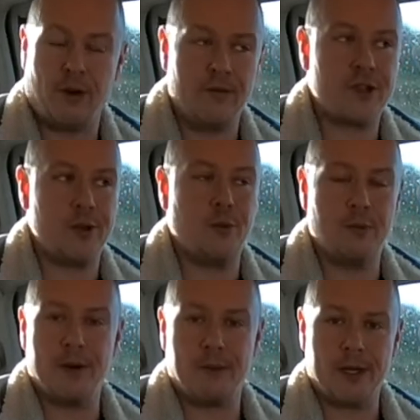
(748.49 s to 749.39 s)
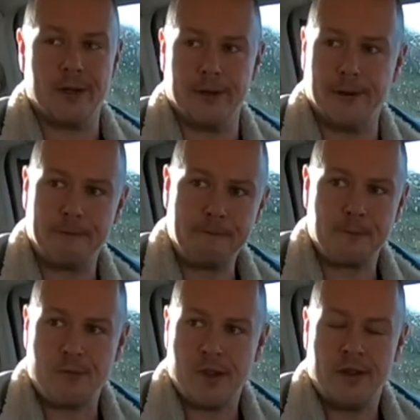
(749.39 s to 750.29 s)
Obviously, with me being a
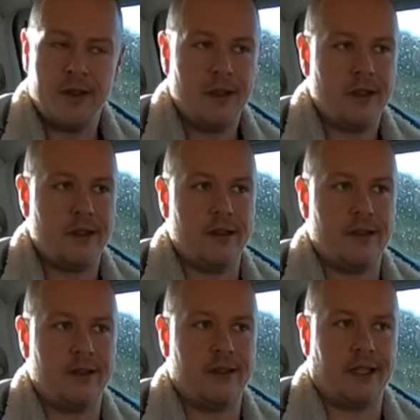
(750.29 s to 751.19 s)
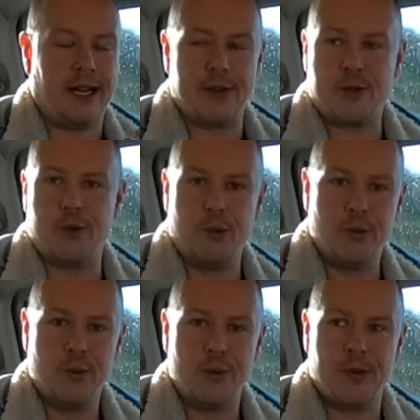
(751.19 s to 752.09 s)
hand tool
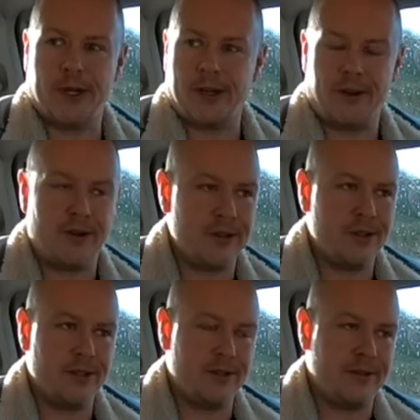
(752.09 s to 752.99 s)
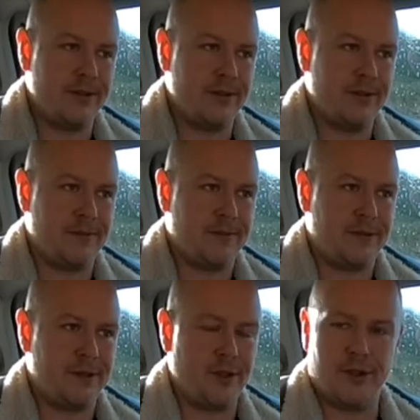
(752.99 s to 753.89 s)
woodworker,
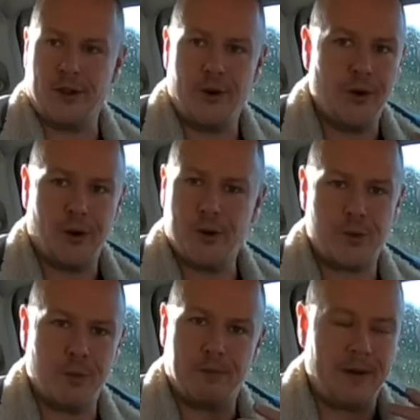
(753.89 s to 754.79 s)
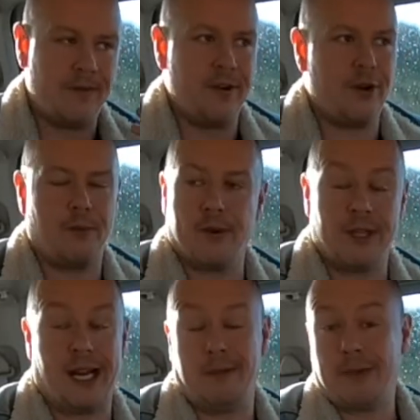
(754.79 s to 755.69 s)
the knowledge would be
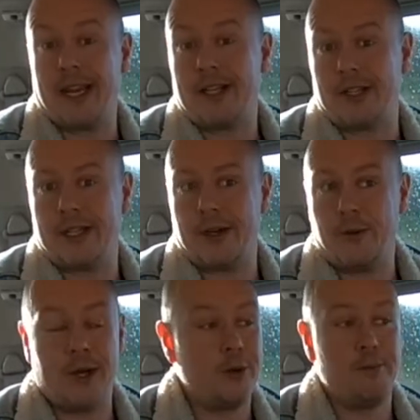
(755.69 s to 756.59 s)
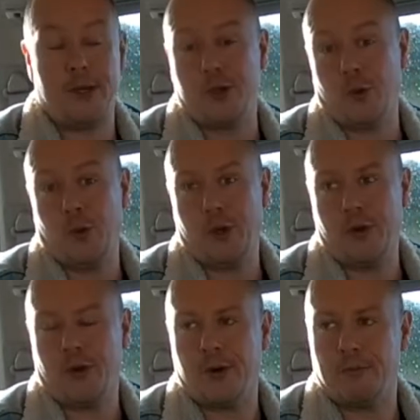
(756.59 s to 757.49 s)
phenomenal. I'm guessing anyway. I could be totally
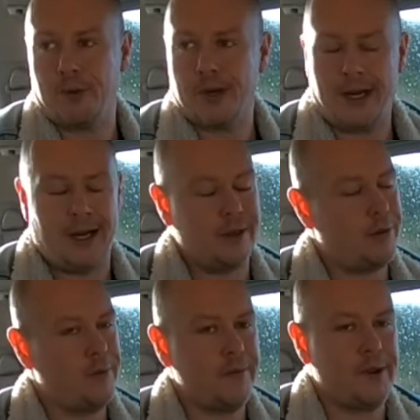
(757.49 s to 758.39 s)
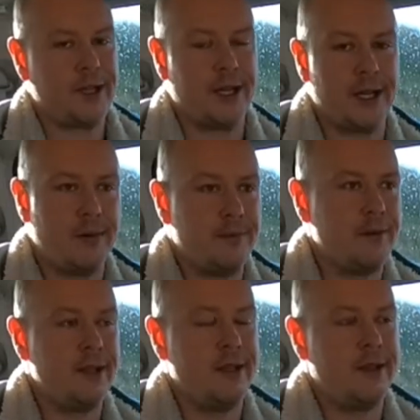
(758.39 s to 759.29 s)
wrong, but I don't think I am.